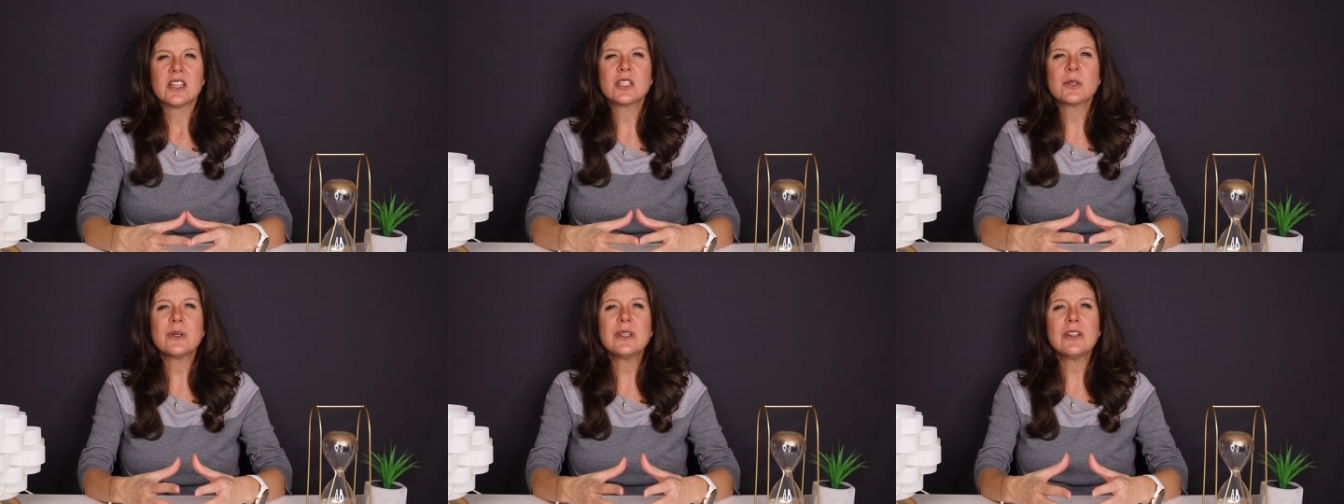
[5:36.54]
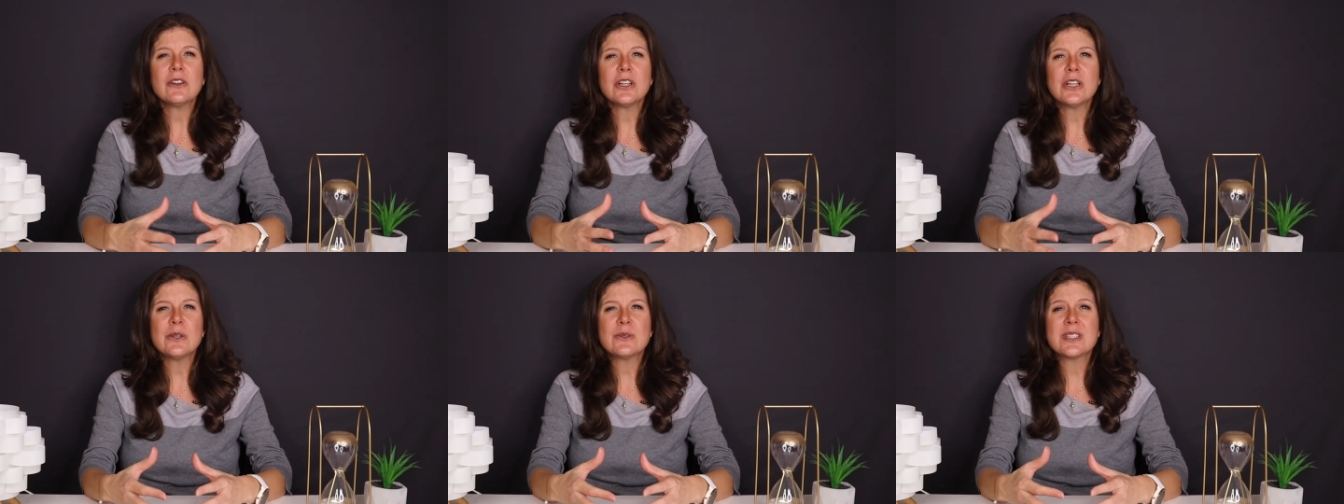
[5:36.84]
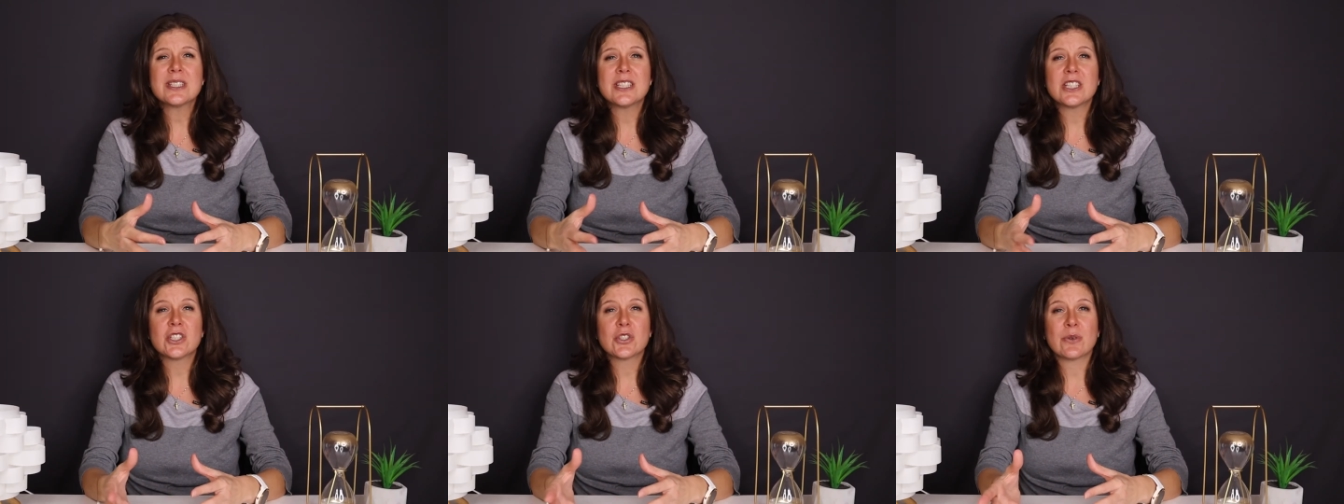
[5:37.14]
So either use
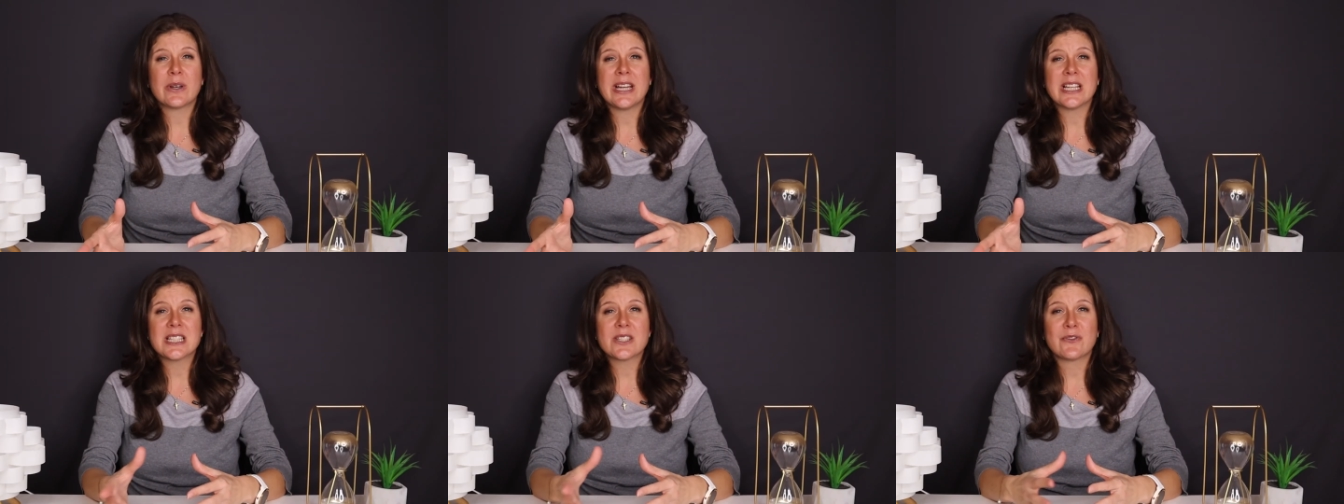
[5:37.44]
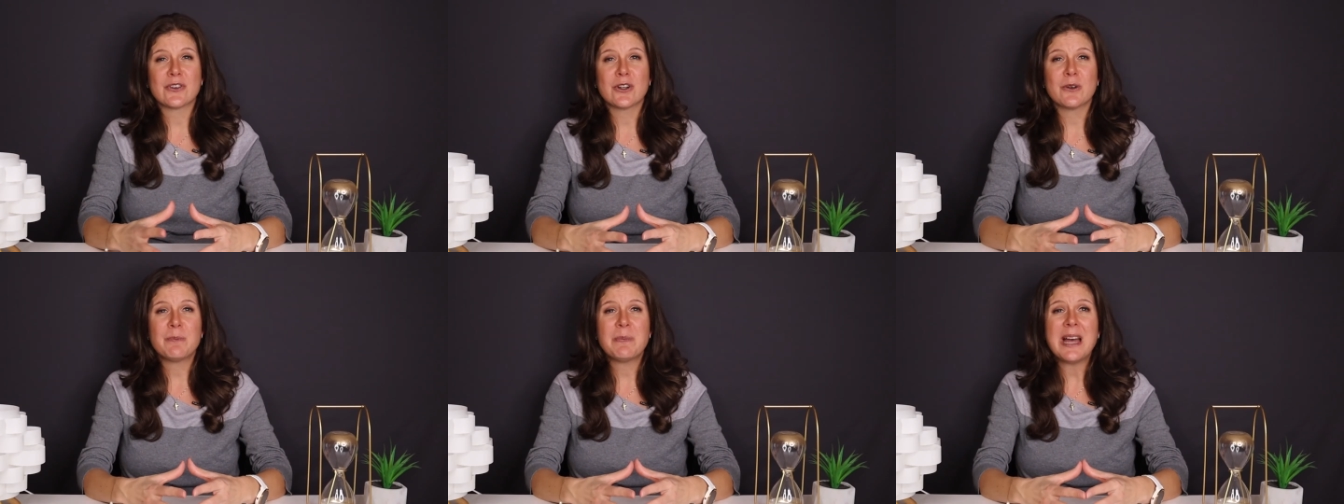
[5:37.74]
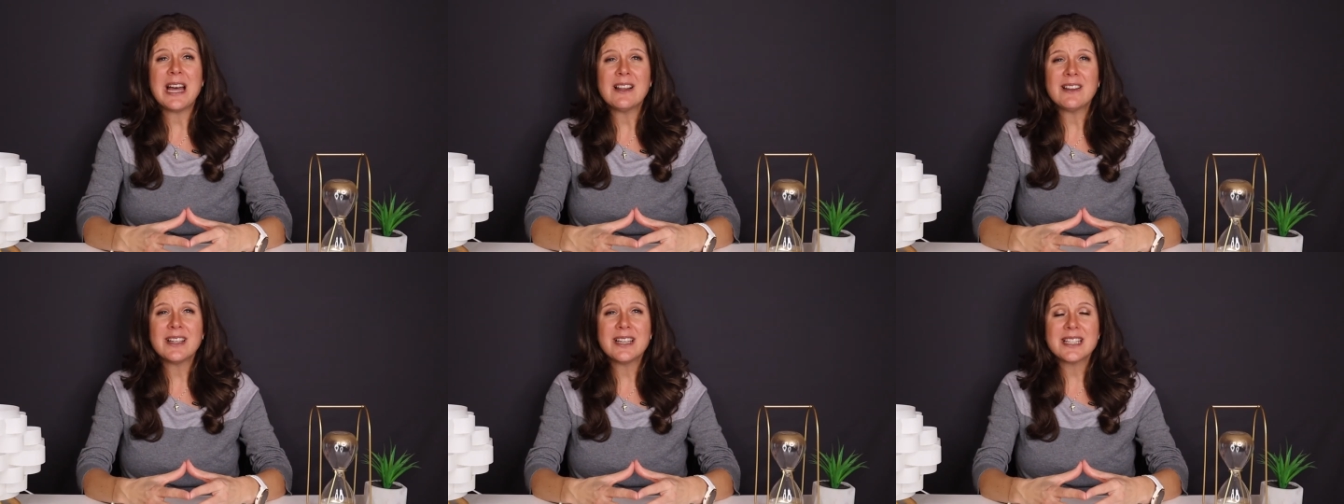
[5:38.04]
it to transfer a
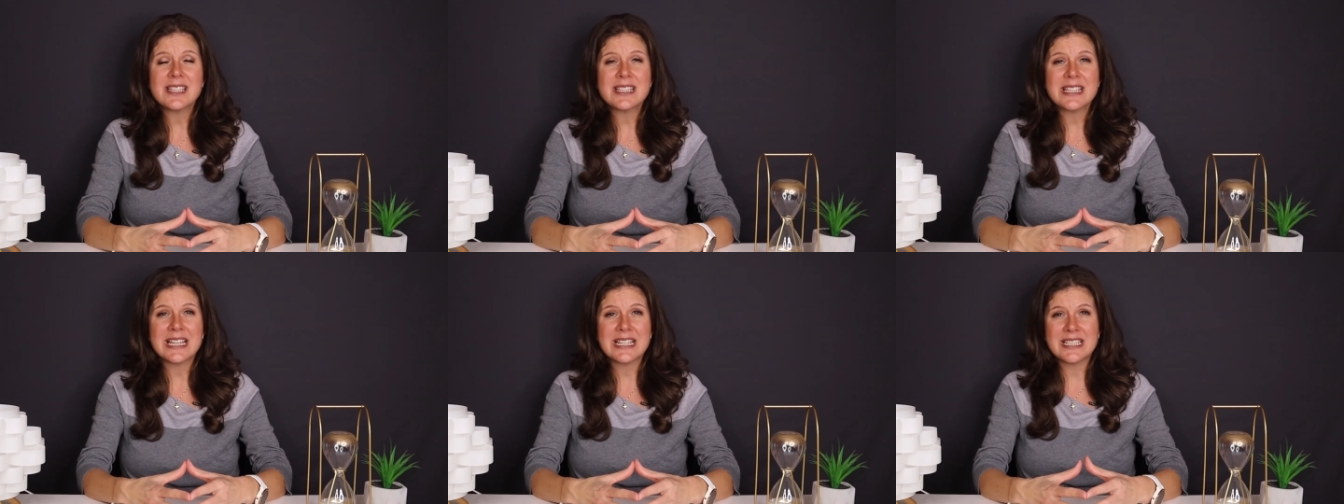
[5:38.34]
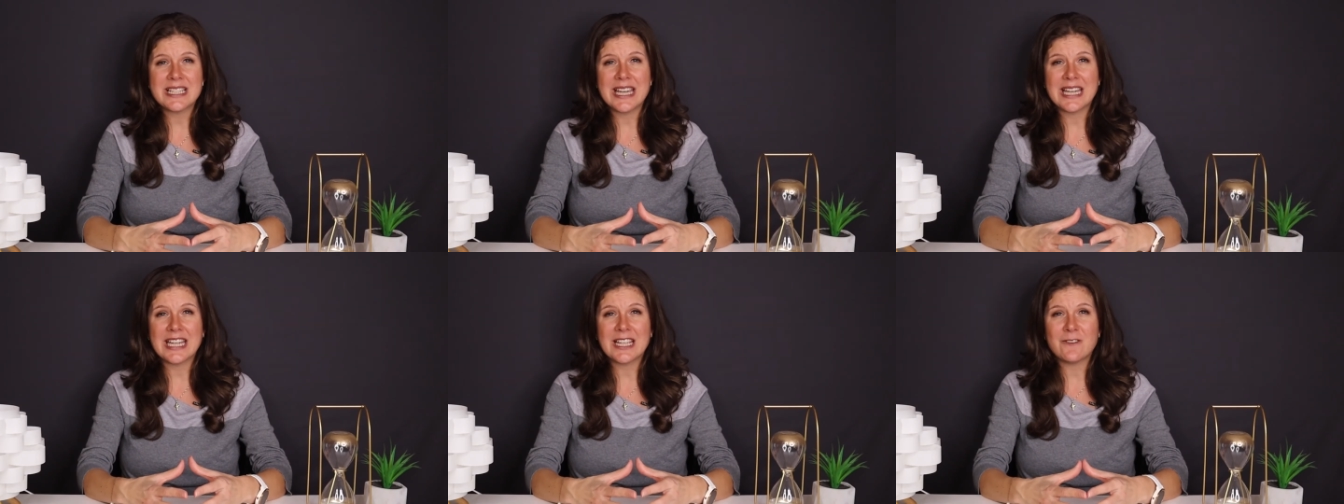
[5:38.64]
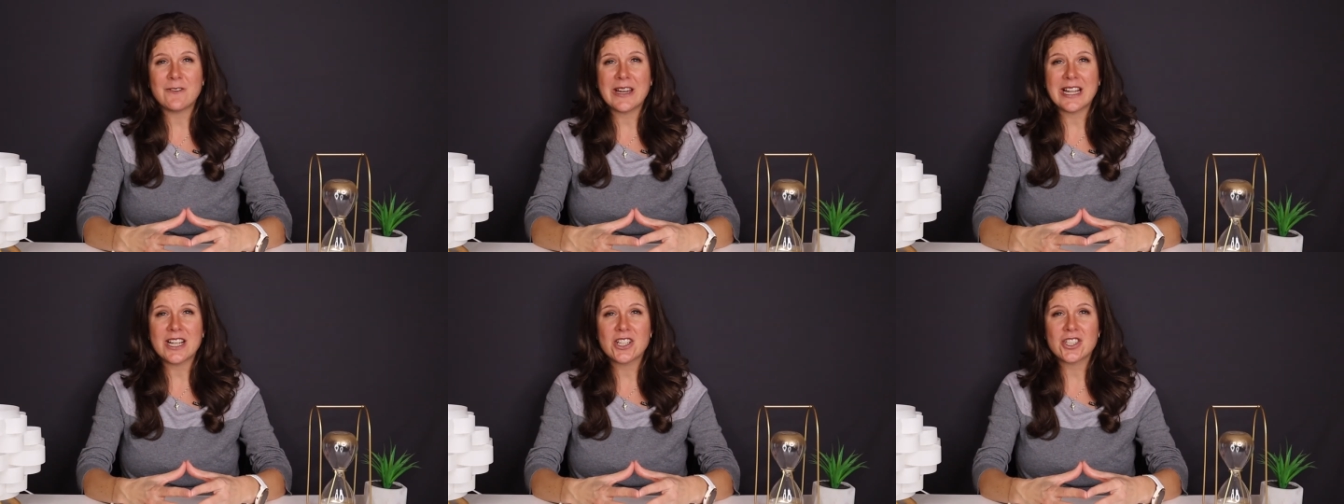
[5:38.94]
balance and take
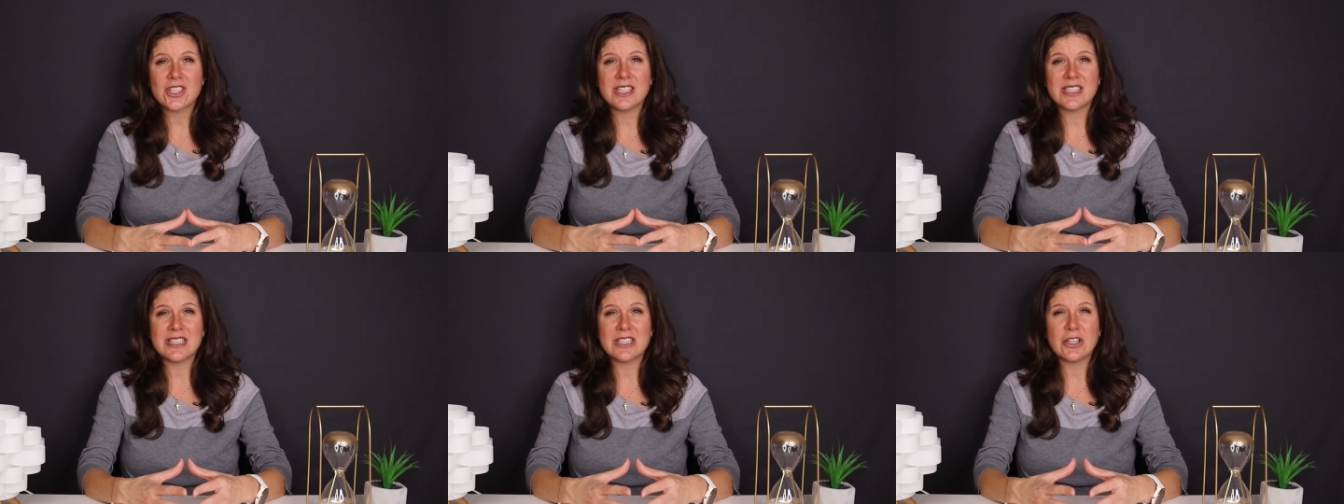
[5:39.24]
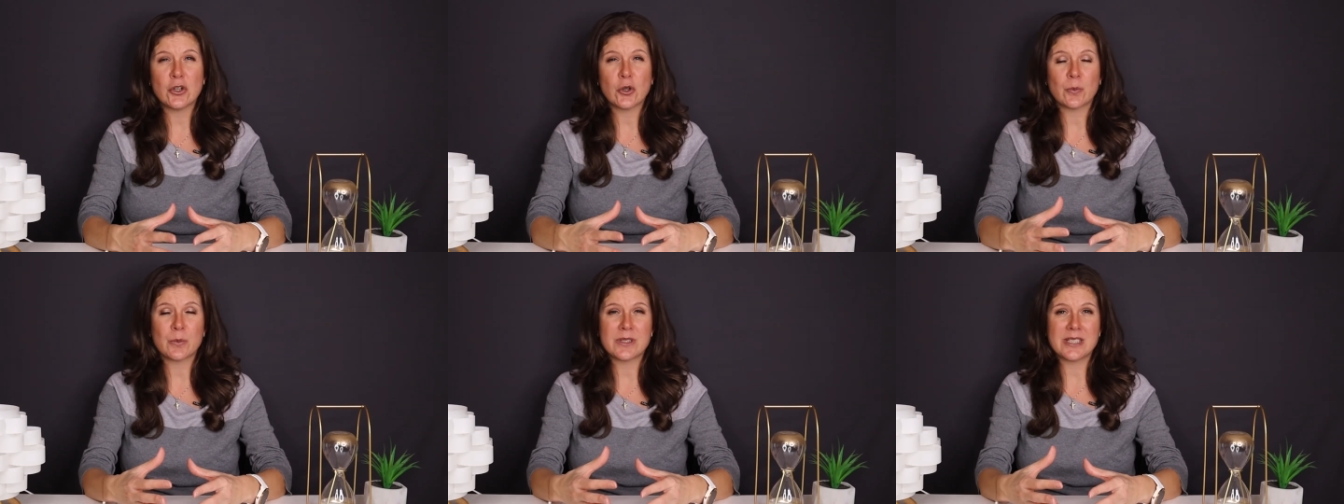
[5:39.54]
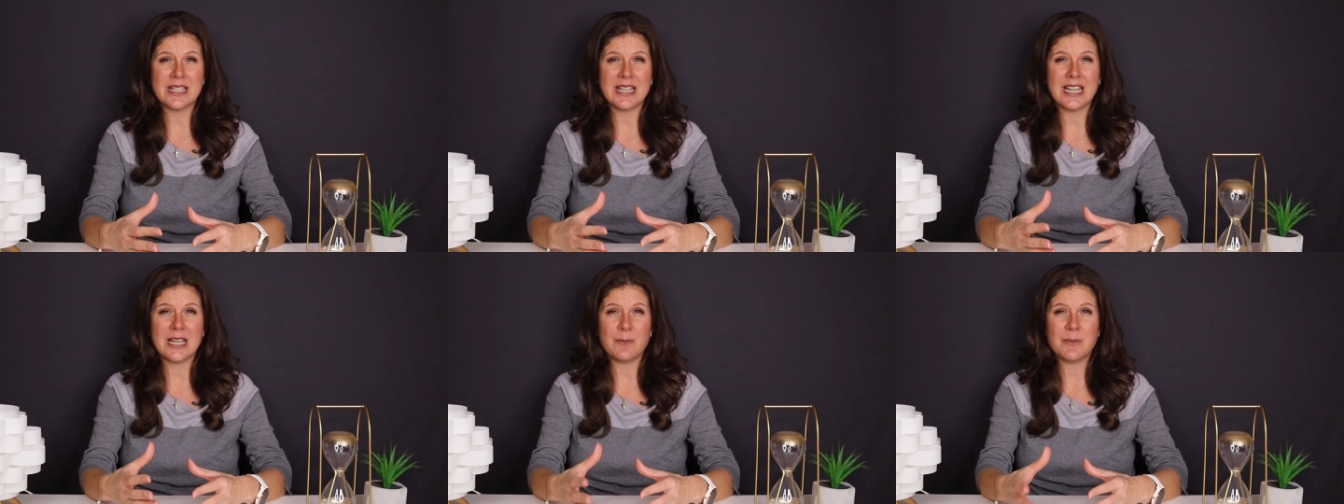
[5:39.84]
advantage of the 0%
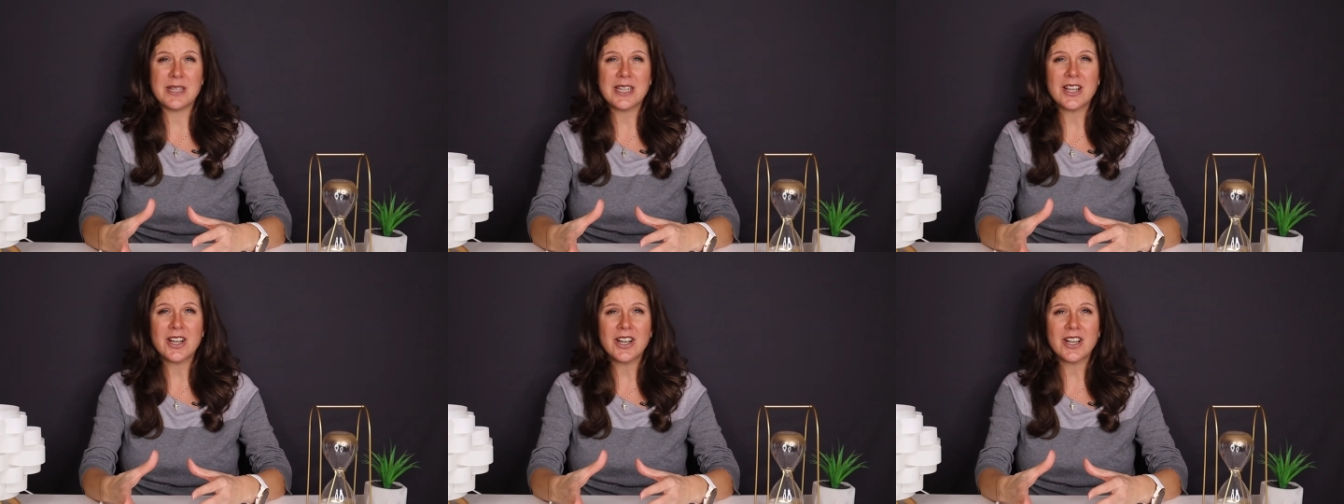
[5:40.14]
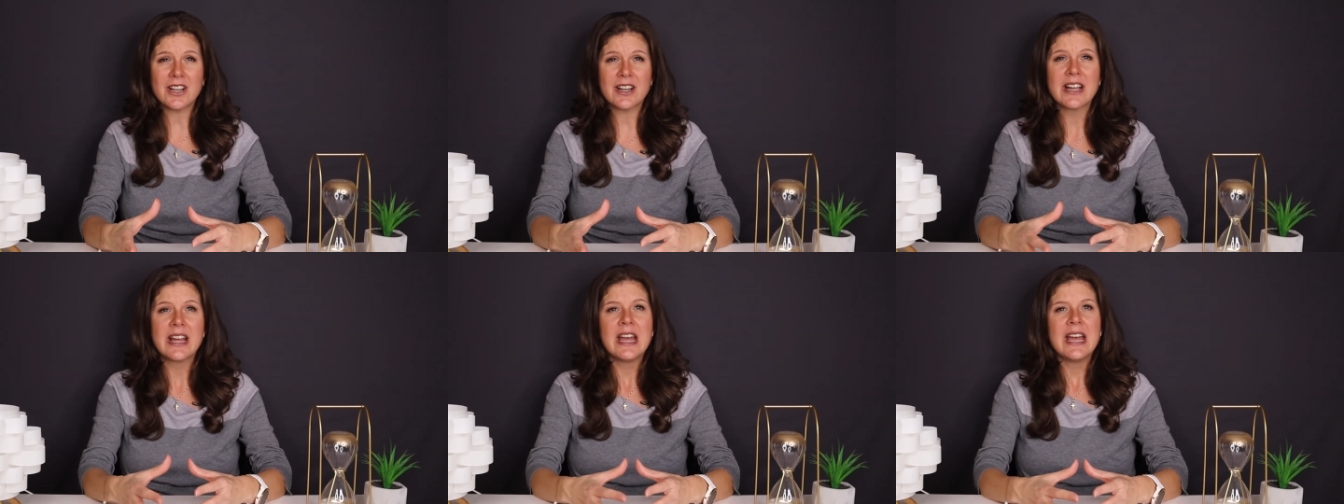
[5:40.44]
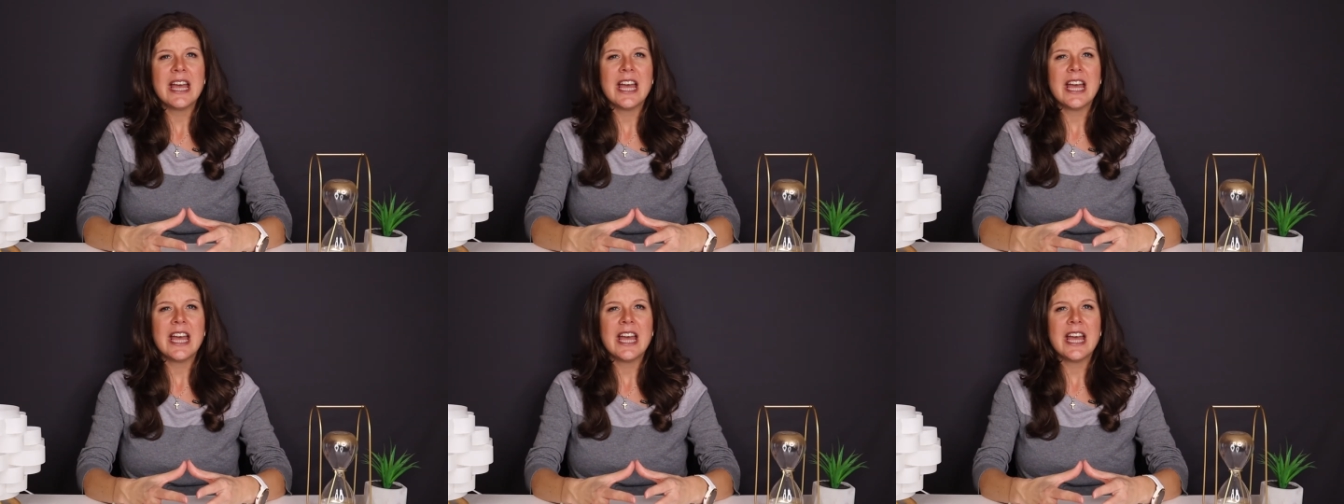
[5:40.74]
APR